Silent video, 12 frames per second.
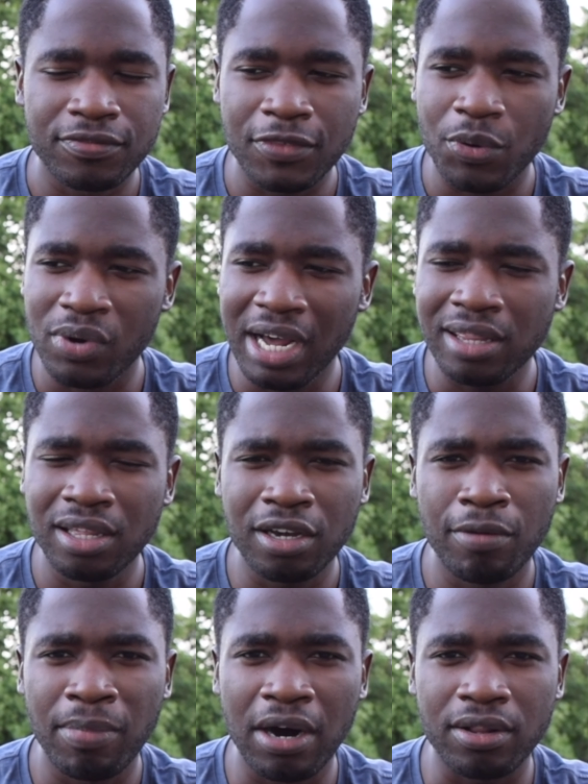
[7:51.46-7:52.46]
When I think
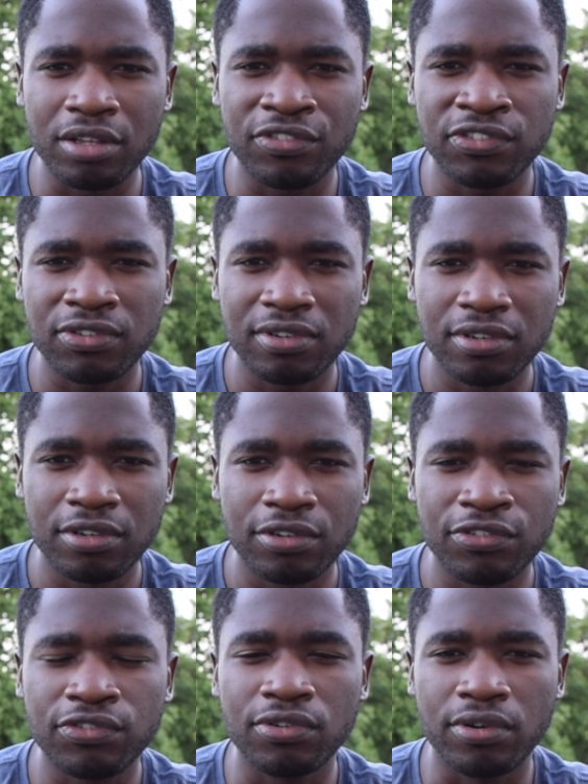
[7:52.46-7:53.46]
about this
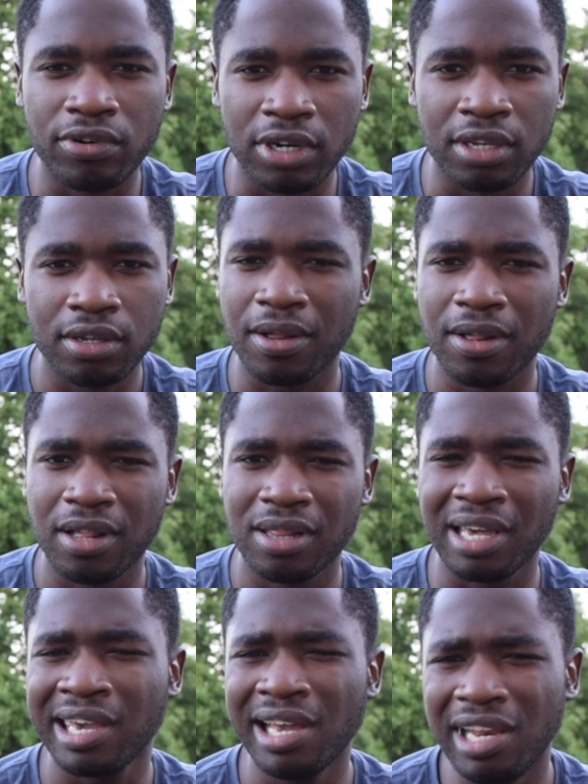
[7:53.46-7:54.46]
story, the
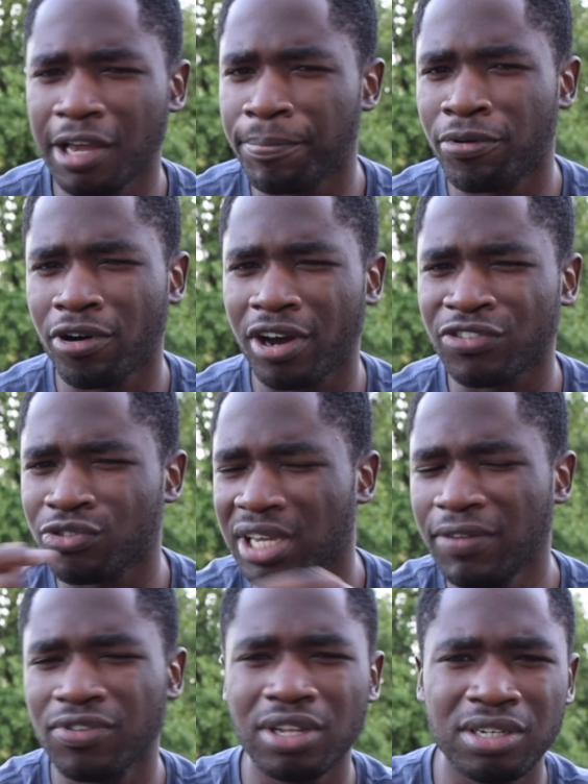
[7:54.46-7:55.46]
killing part is not
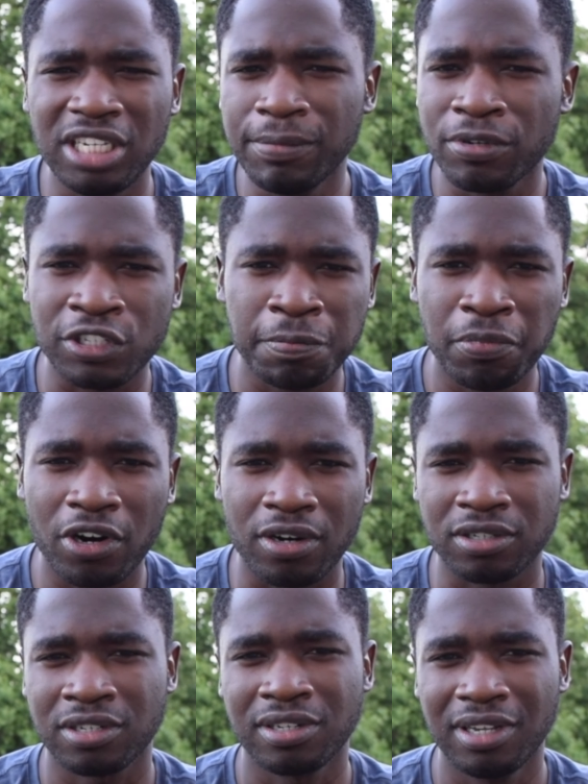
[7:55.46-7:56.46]
even the deepest part.